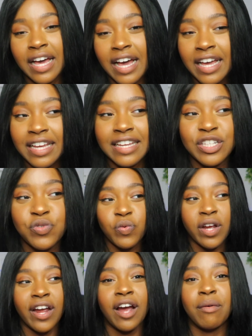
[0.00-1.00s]
that is
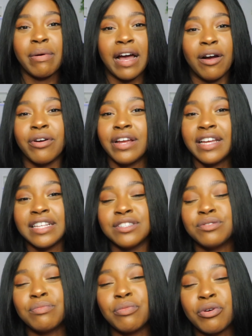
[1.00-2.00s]
where our power is.
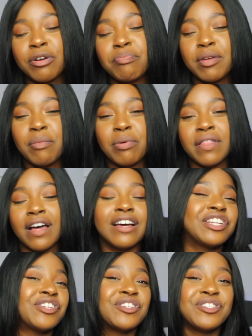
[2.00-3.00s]
The more people that
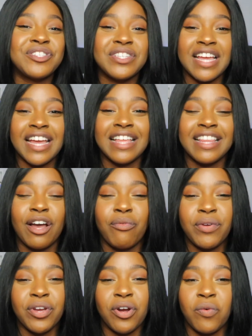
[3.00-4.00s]
understand
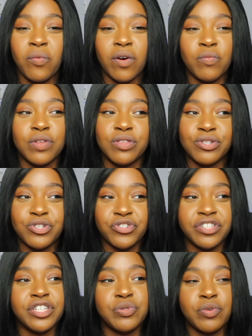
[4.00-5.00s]
that we are one with the
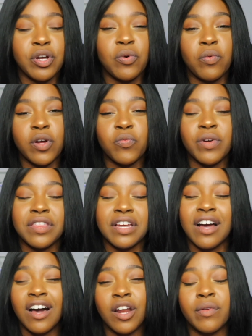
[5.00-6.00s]
trees, we are one with
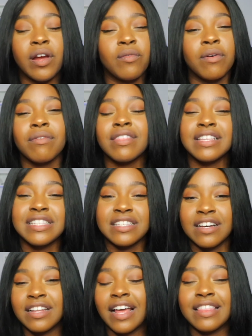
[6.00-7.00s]
God, we are one with the
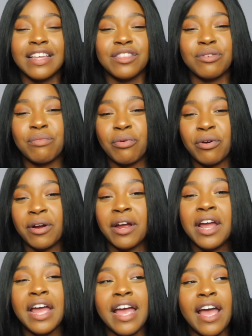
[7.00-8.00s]
sun, I think the
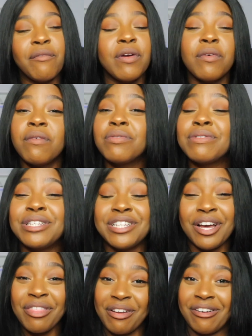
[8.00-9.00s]
more, and we are one with
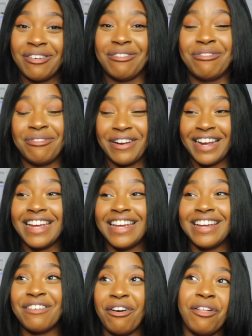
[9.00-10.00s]
each other,
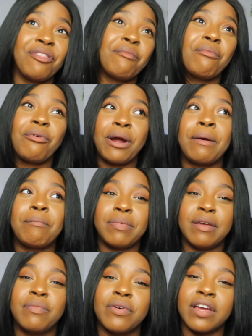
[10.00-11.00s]
right? The more
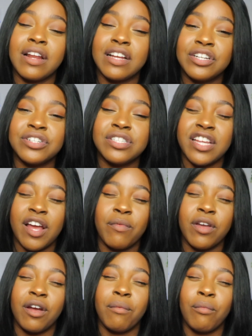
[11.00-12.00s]
people can understand
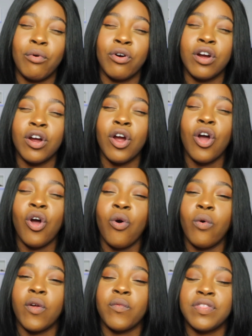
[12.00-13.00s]
we are more
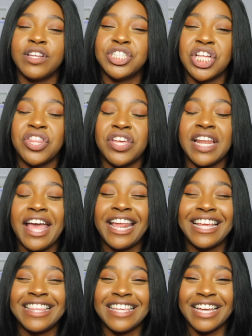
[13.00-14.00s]
one with each other than
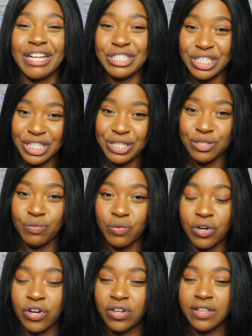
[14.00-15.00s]
anything else in this
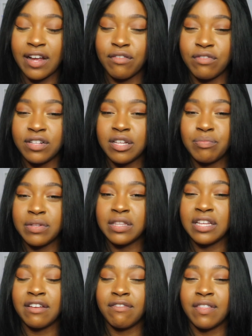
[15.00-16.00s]
world, I really
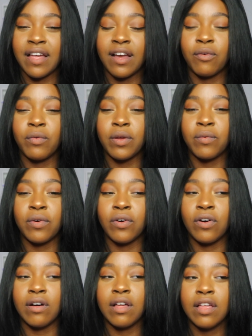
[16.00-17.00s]
believe that we
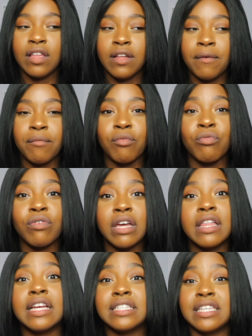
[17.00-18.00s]
will
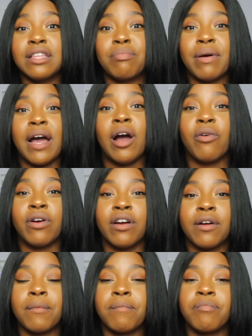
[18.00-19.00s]
really see the
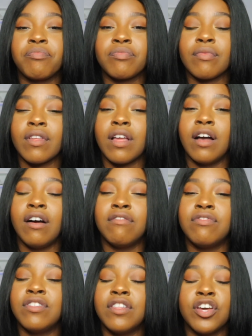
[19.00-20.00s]
power
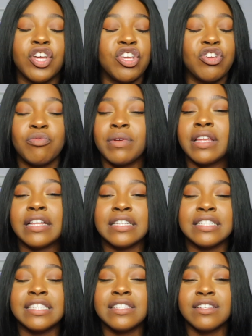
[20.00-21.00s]
of
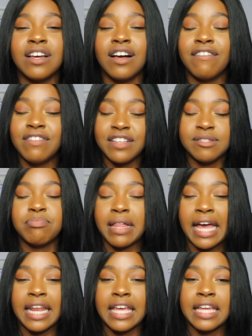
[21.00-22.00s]
humans of this
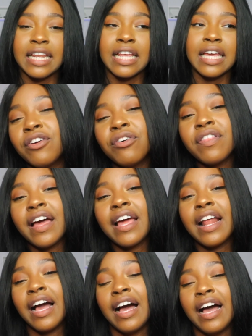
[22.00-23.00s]
planet. I know
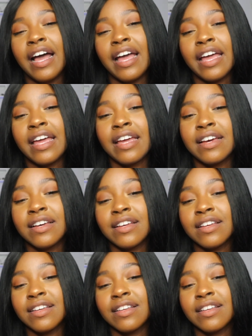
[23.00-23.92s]
that I